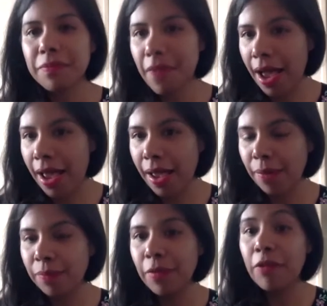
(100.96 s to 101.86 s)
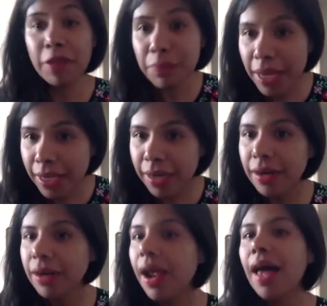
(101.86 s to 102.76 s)
I am a
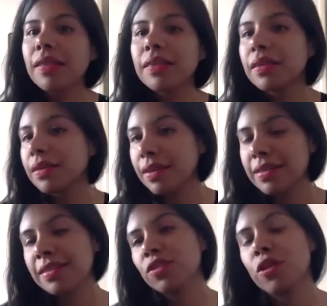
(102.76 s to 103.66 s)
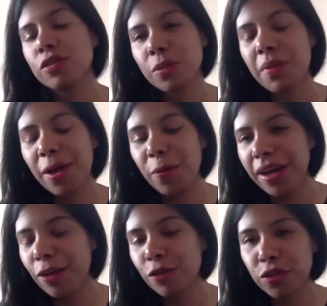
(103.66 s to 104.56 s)
filmmaker, and this is also my way
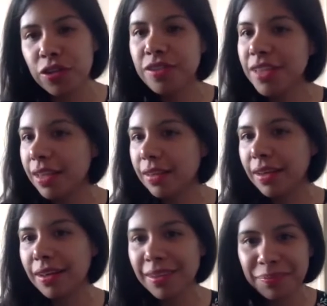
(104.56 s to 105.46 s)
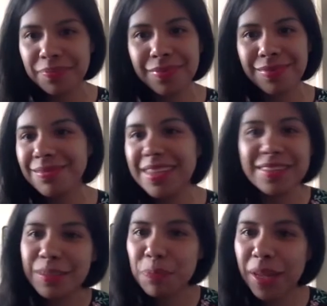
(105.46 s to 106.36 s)
of understanding
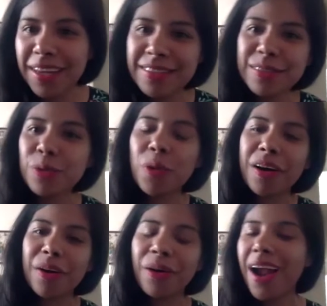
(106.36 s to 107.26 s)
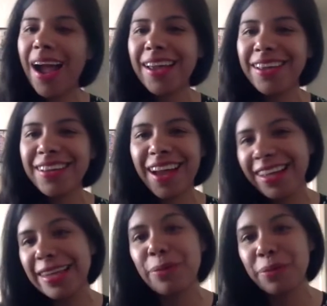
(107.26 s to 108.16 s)
this place where I
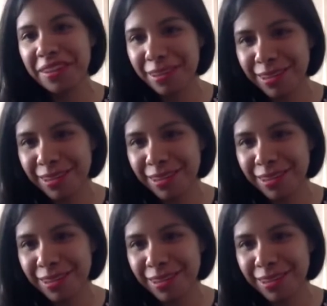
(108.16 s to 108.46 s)
live in.